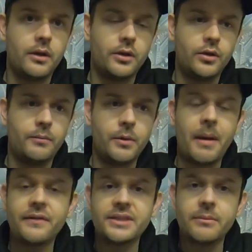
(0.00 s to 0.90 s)
you, you may
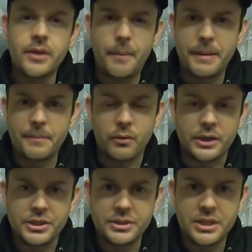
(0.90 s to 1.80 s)
have seen with our big bore
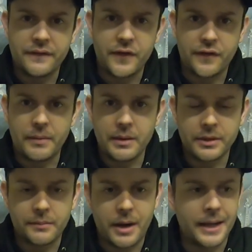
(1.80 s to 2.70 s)
engines, if you're familiar with
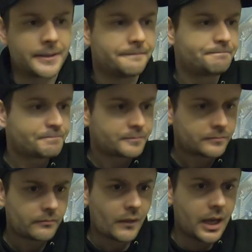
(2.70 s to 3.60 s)
the brand,
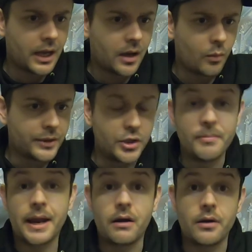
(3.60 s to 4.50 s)
uh, we do
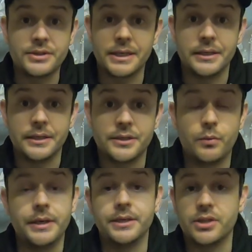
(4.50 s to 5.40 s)
make our own cylinders.
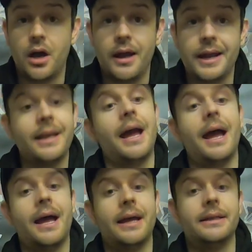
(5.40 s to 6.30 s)
We design
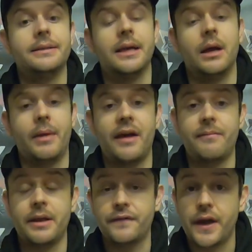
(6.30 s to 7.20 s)
and uh, we have
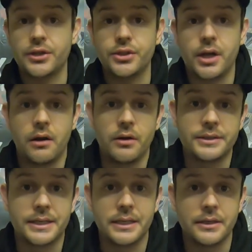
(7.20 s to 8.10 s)
manufactured our own
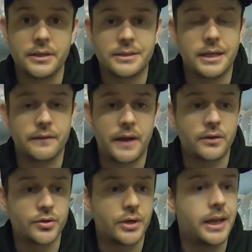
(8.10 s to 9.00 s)
cylinders at a
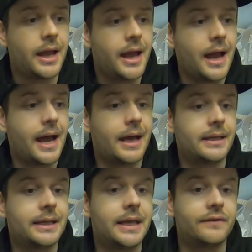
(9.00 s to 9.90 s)
foundry,
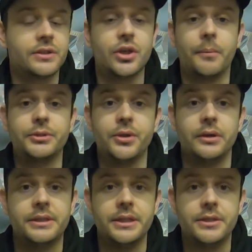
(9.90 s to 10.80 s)
and it gives us the
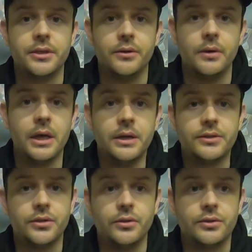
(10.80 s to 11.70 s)
opportunity to
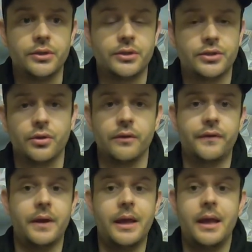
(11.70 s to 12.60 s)
to to, to sort of,